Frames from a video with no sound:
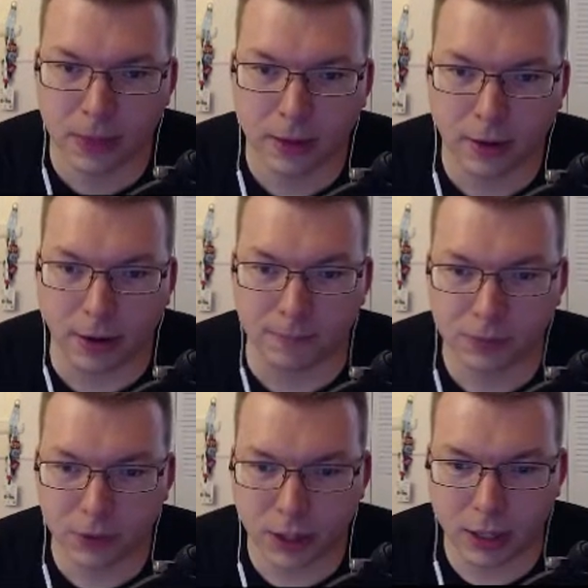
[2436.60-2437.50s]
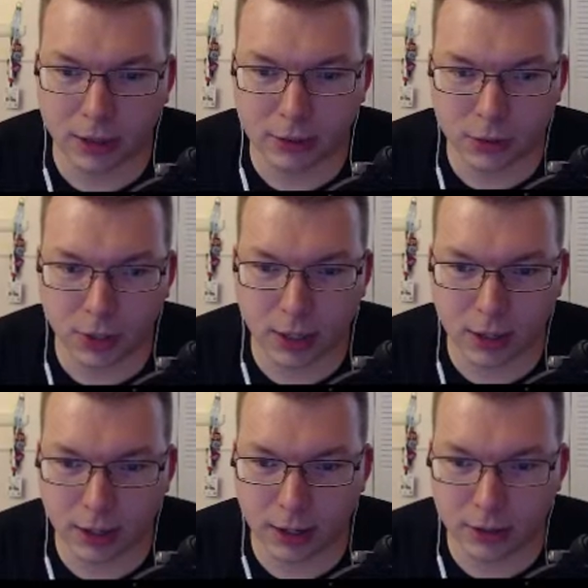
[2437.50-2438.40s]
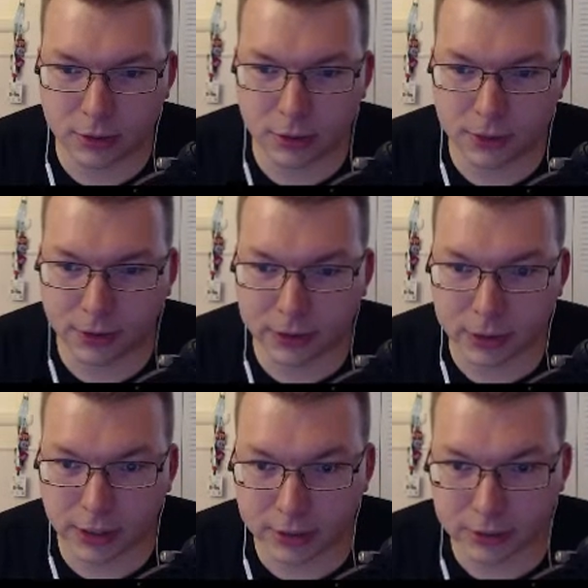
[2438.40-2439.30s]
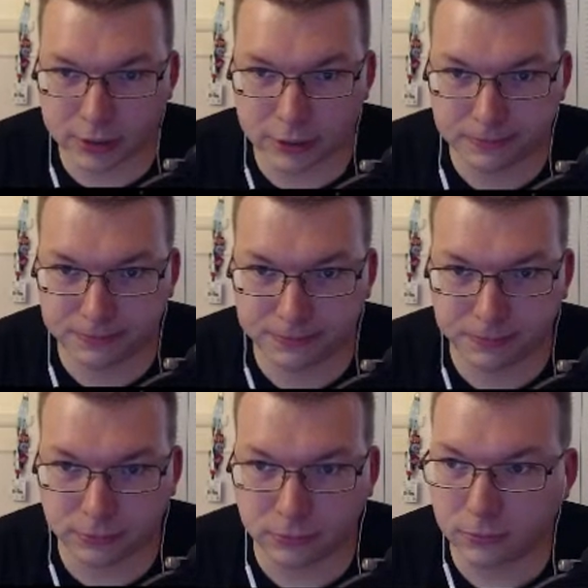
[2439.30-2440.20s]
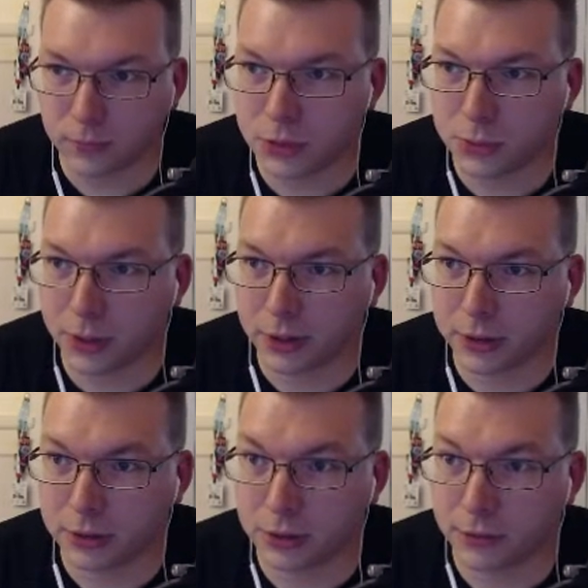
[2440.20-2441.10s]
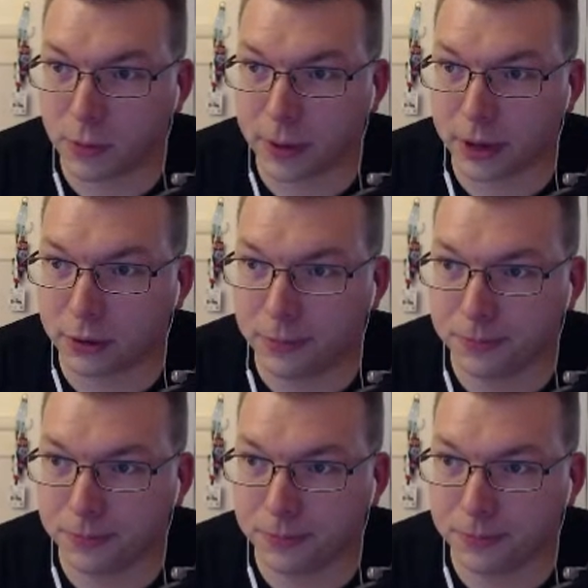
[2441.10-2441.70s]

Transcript: All right, let's go ahead and turn off SAS so we can conserve our battery.